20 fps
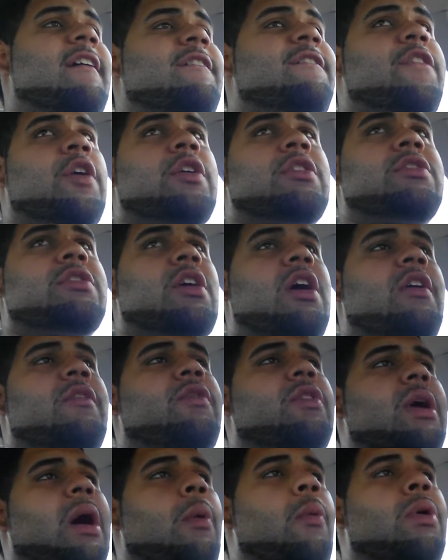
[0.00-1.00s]
First
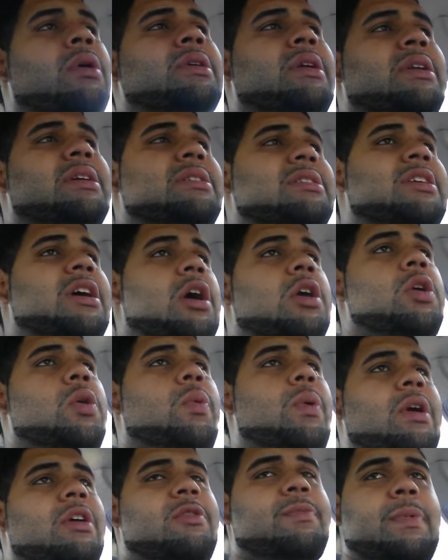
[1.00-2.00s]
off, what I wanted to tell
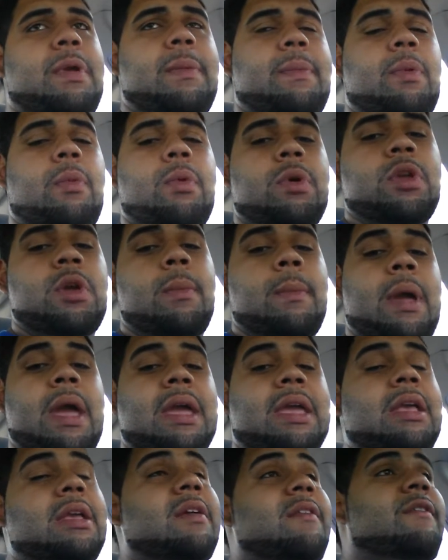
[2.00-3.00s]
you is, people, when you're
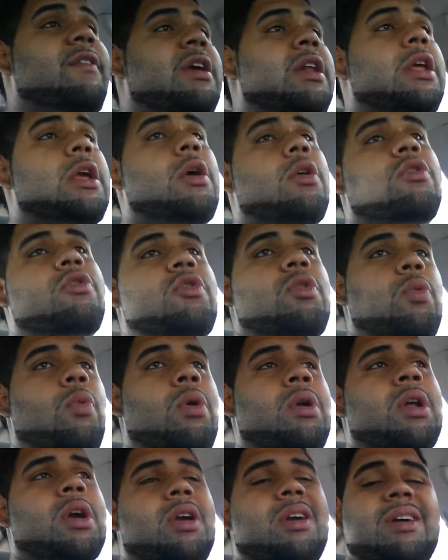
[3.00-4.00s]
making your videos,
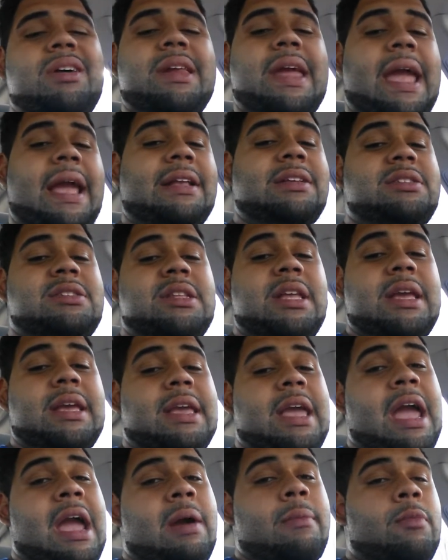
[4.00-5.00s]
you want a good
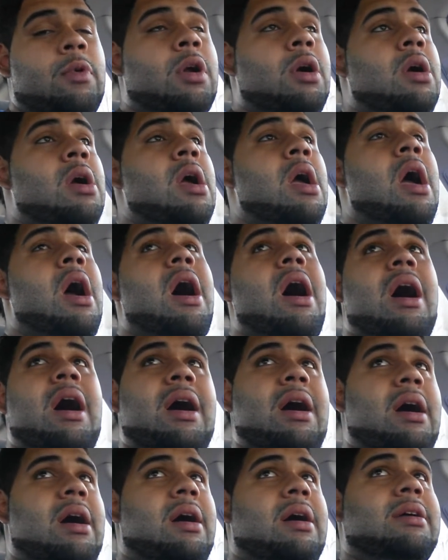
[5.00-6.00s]
HD camera.
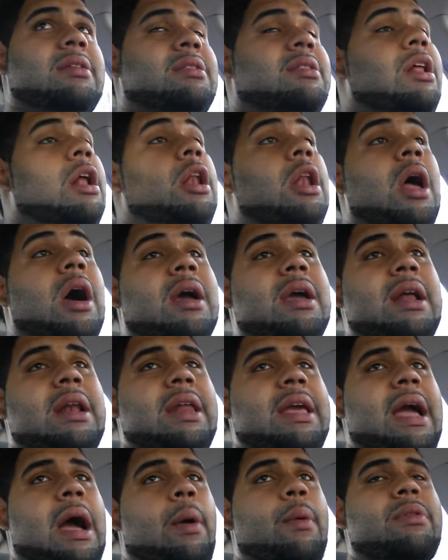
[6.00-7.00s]

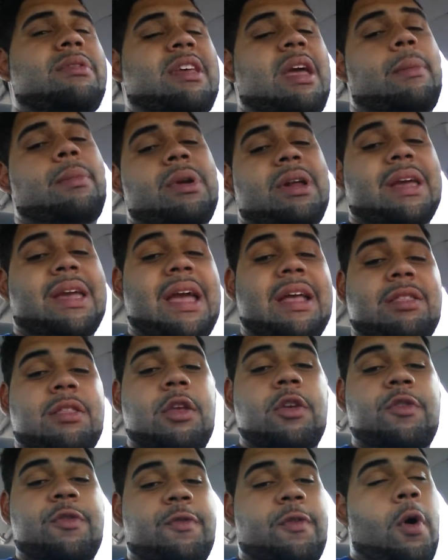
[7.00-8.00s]
Luckily, I was able to get
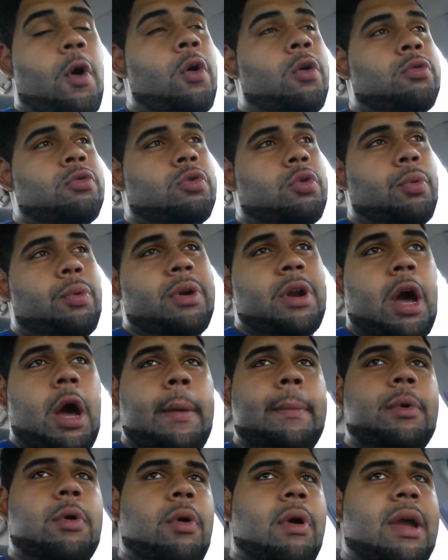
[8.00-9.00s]
this phone through an
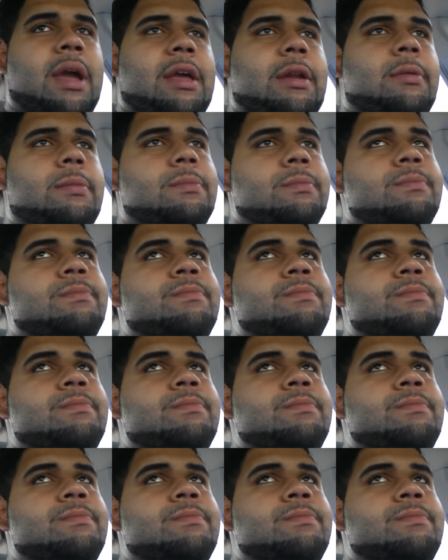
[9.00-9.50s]
upgrade